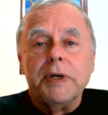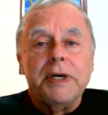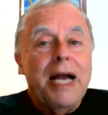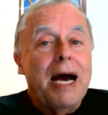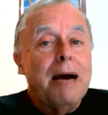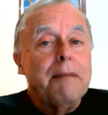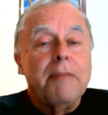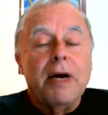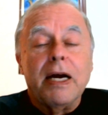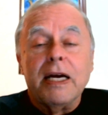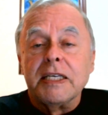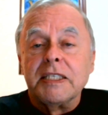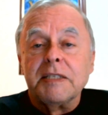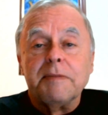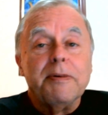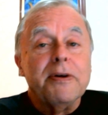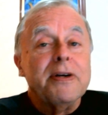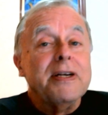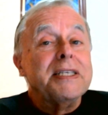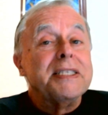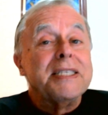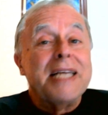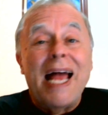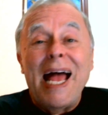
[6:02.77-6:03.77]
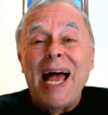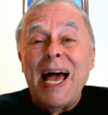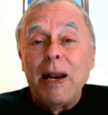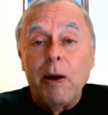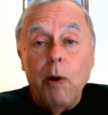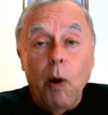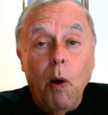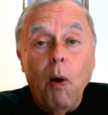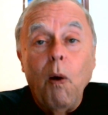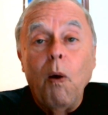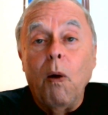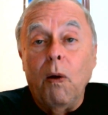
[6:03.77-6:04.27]
were not my experience
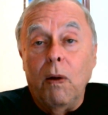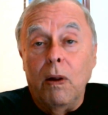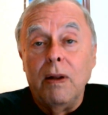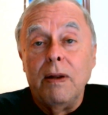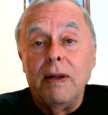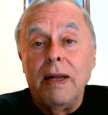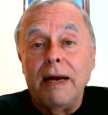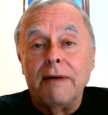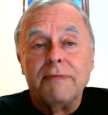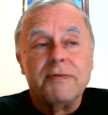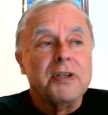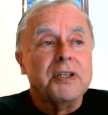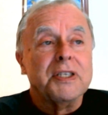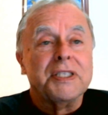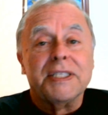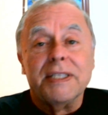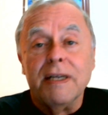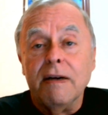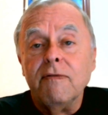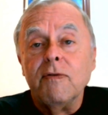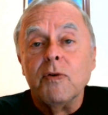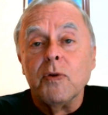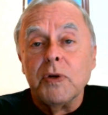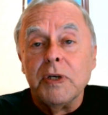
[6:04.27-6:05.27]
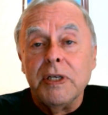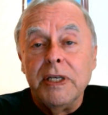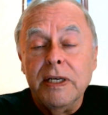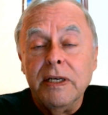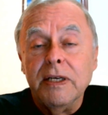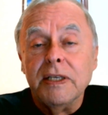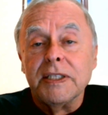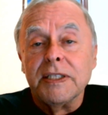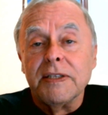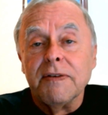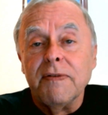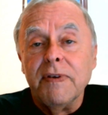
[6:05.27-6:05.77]
at all after several
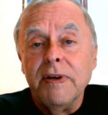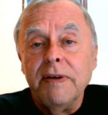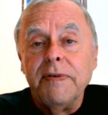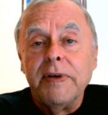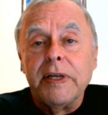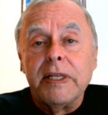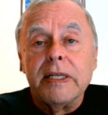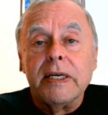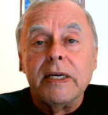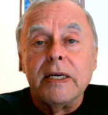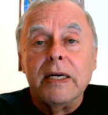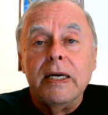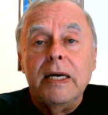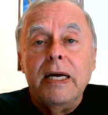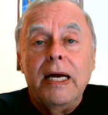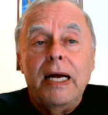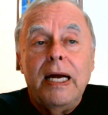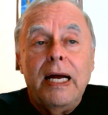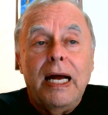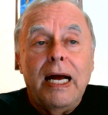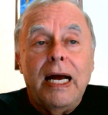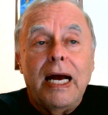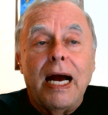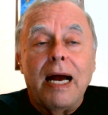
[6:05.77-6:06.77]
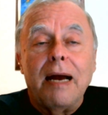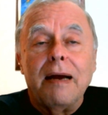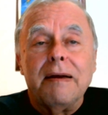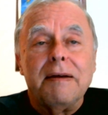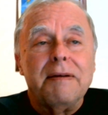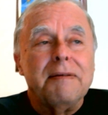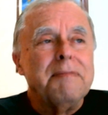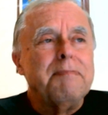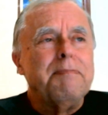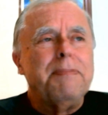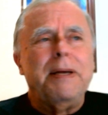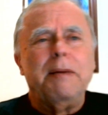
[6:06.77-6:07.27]
years of living there.
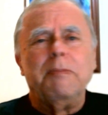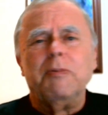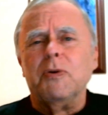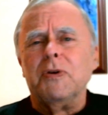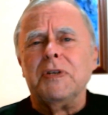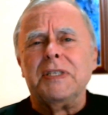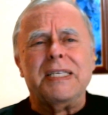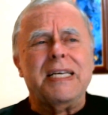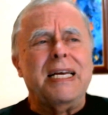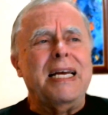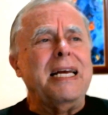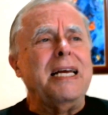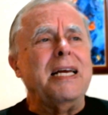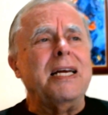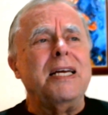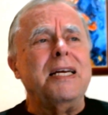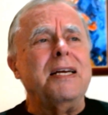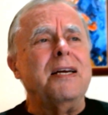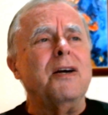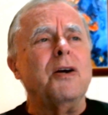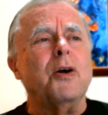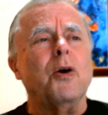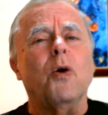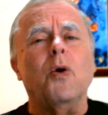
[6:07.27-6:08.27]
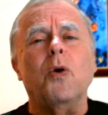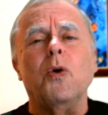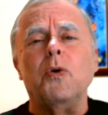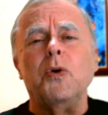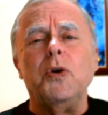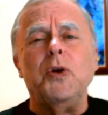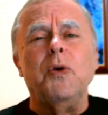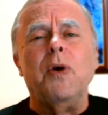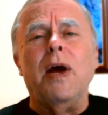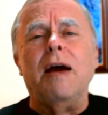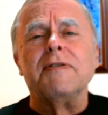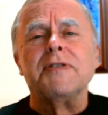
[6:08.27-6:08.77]
People would say,
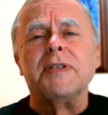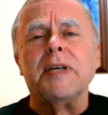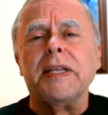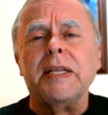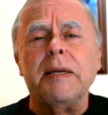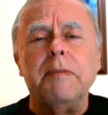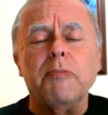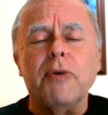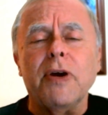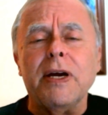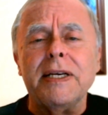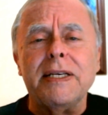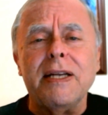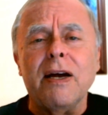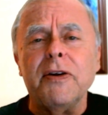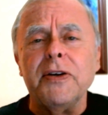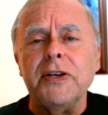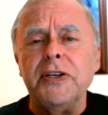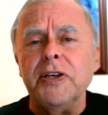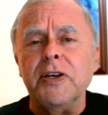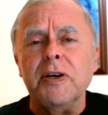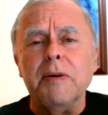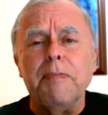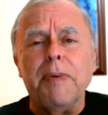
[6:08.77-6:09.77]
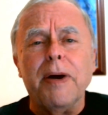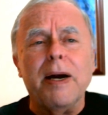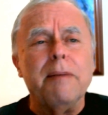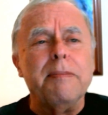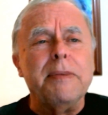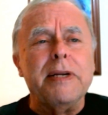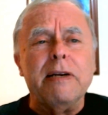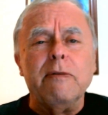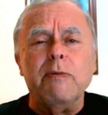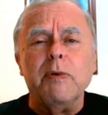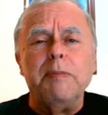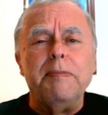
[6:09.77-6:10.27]
oh, you have something break down in your
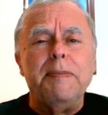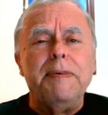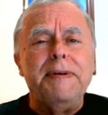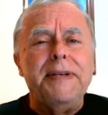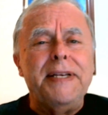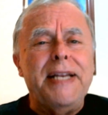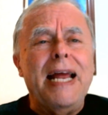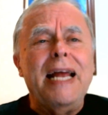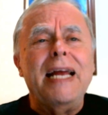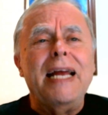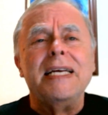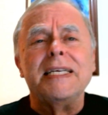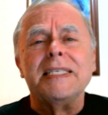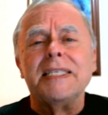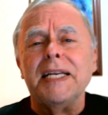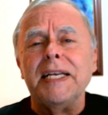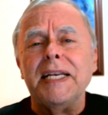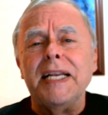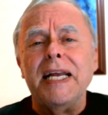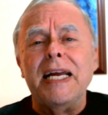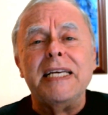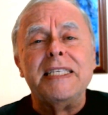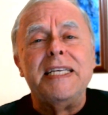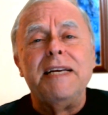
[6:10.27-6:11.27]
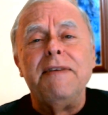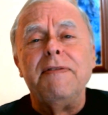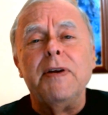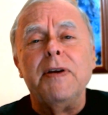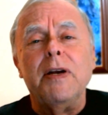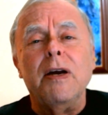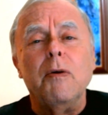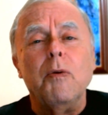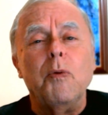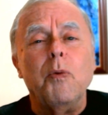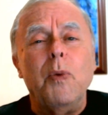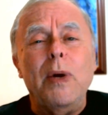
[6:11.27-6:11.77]
apartment. It would days and days,
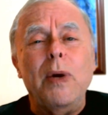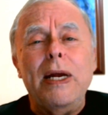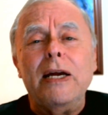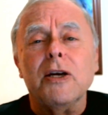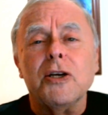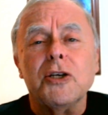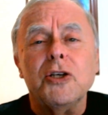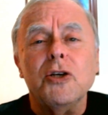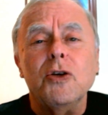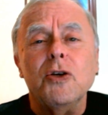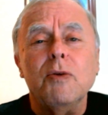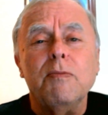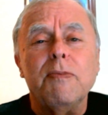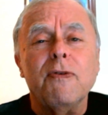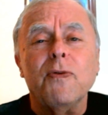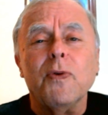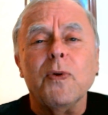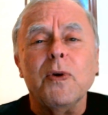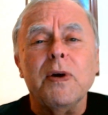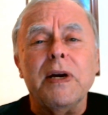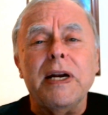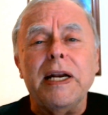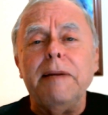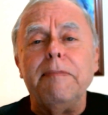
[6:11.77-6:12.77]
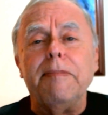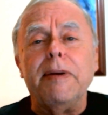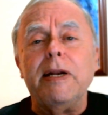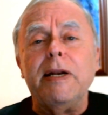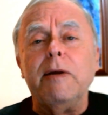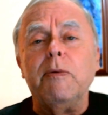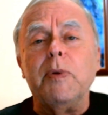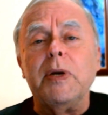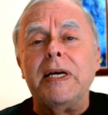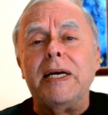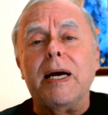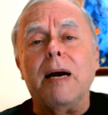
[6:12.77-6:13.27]
even a week or two before
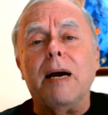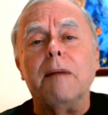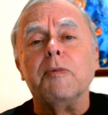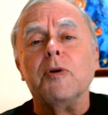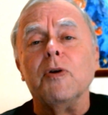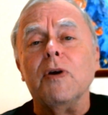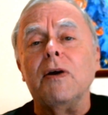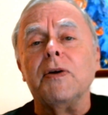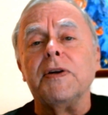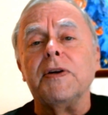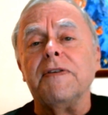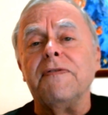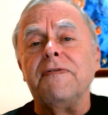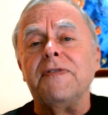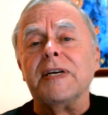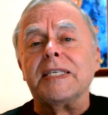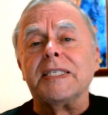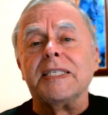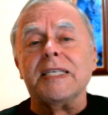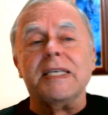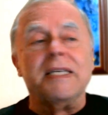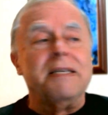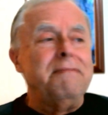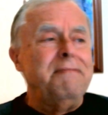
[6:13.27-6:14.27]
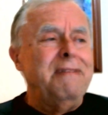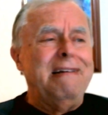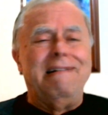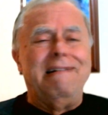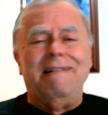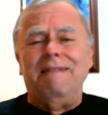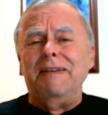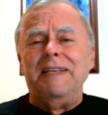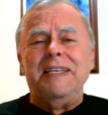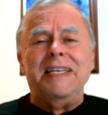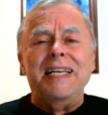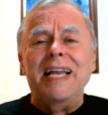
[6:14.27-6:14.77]
anybody would come around to fix it.
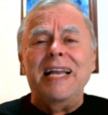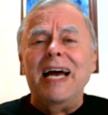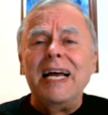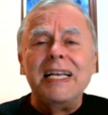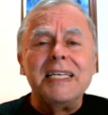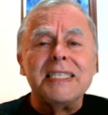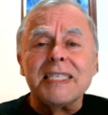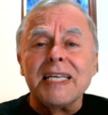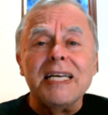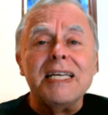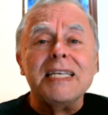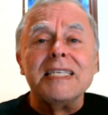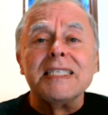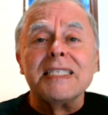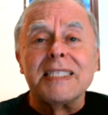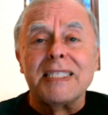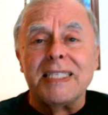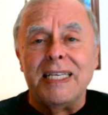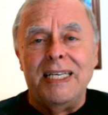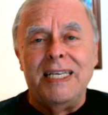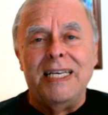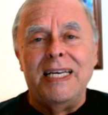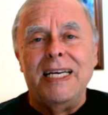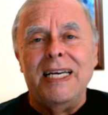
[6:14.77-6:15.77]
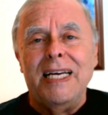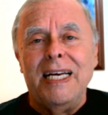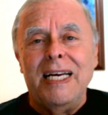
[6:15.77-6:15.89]
Well, nonsense.